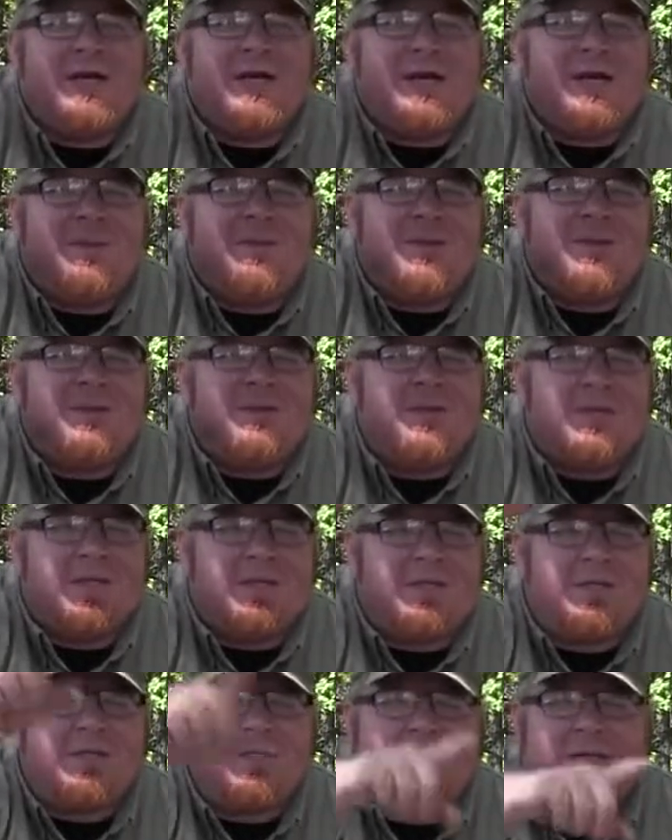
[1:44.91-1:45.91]

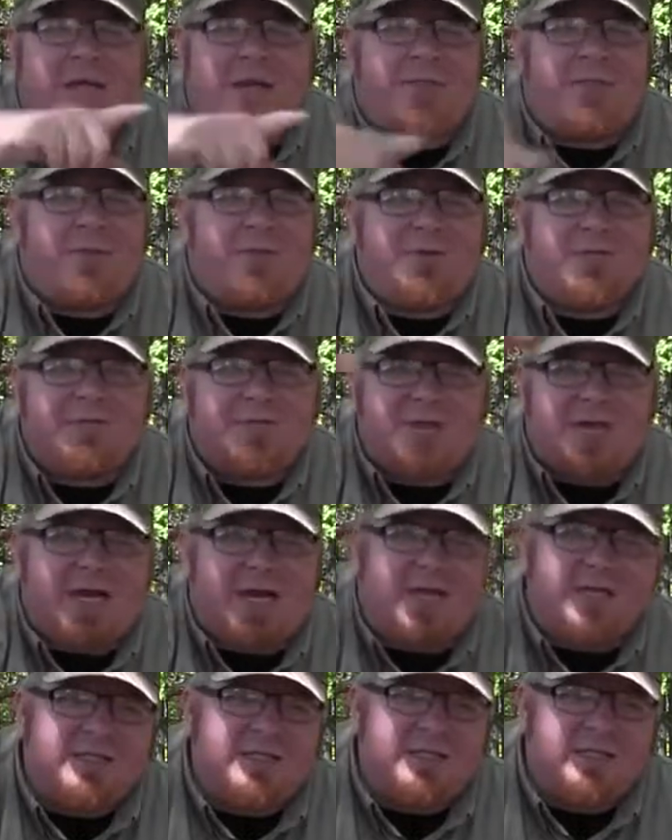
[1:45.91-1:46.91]
It's got 3
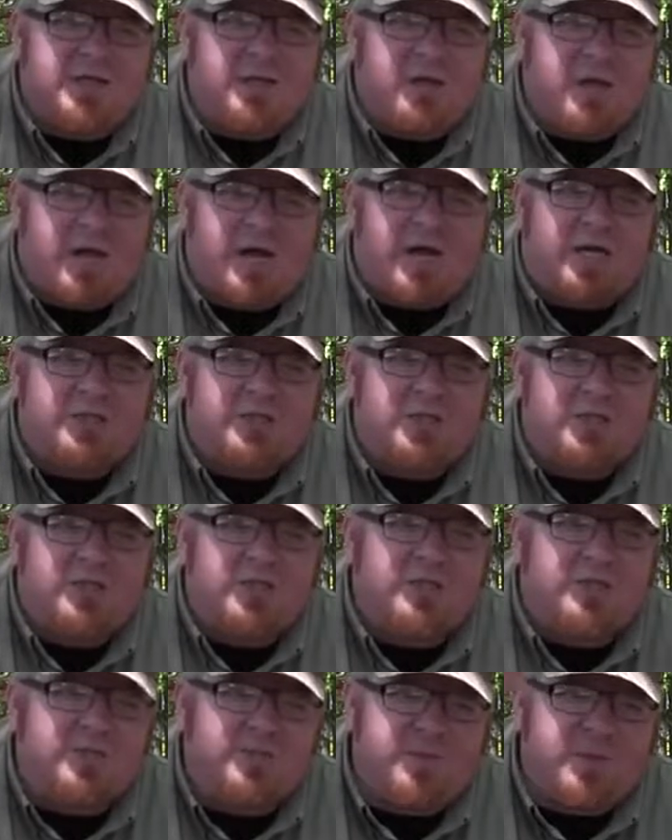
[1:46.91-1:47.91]
sides:
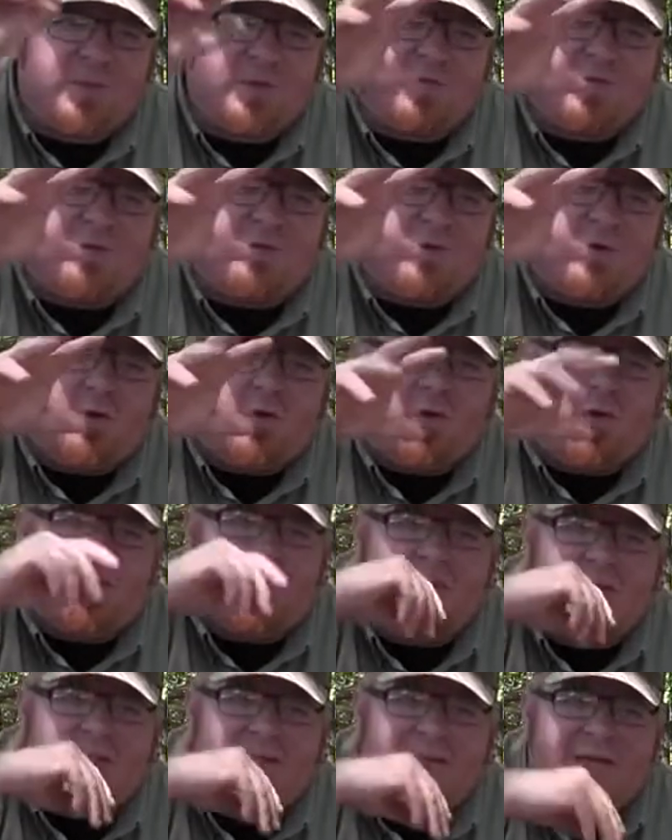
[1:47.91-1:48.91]
oxygen,
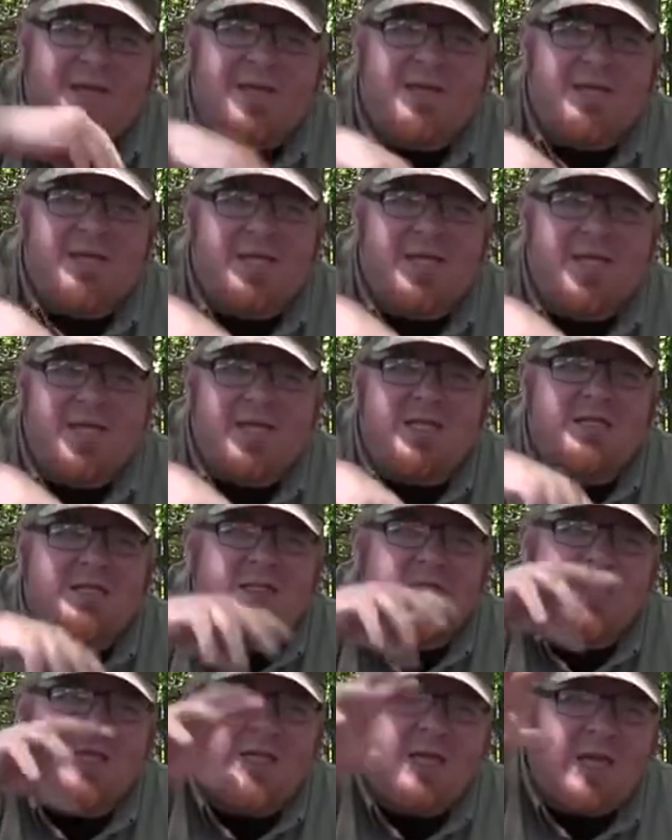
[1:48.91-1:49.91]
fuel, and then heat.